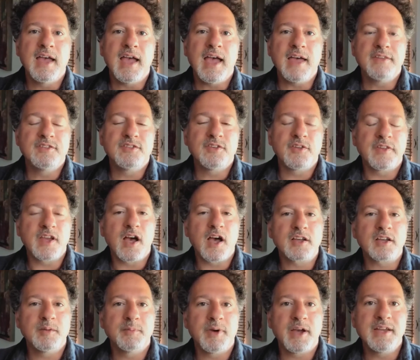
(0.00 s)
And so they
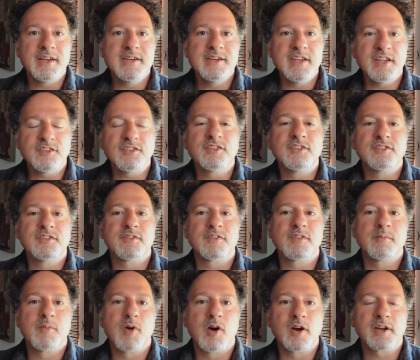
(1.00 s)
occupy niches of
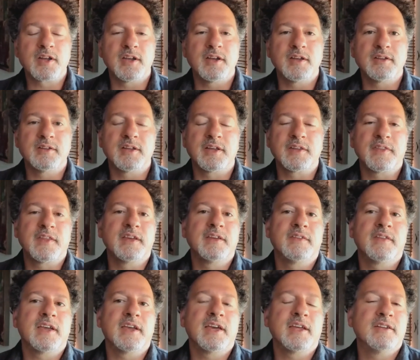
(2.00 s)
the market, like
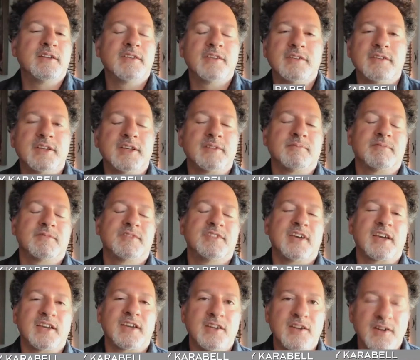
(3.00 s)
they get into like
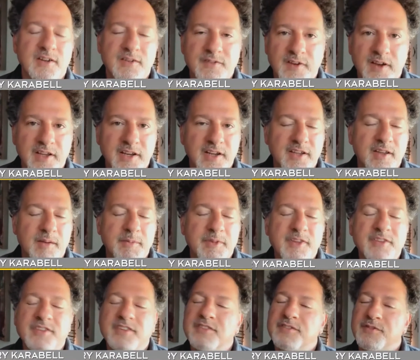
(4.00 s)
secondary finance. I mean,
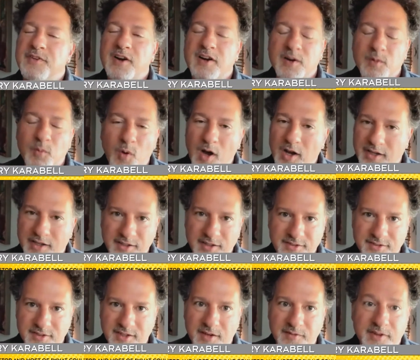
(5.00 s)
this is very wonky
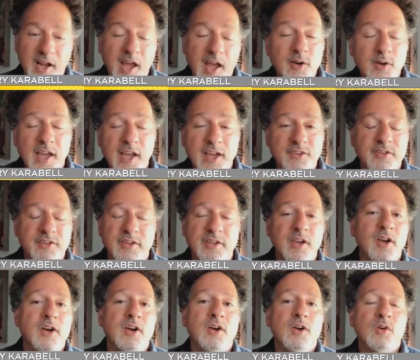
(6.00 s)
stuff, and I don't
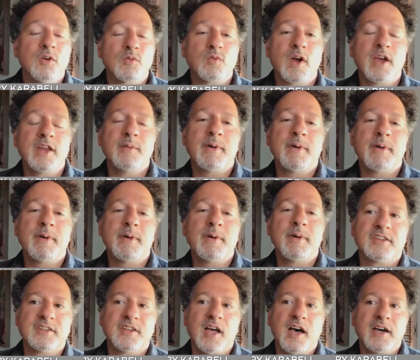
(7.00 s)
actually write about
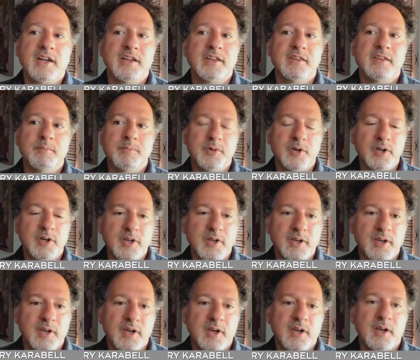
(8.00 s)
this a lot in the
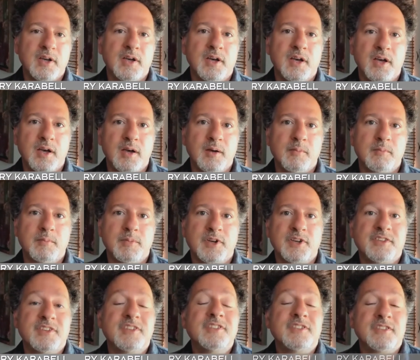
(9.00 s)
book
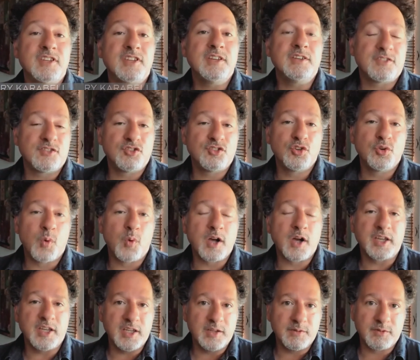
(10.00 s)
because it's too
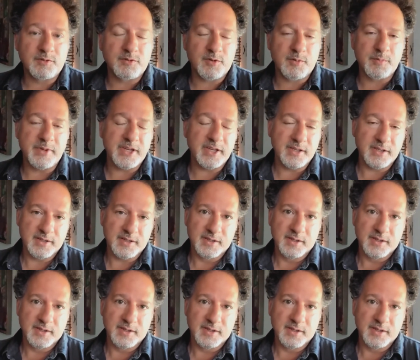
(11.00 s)
wonky even for me.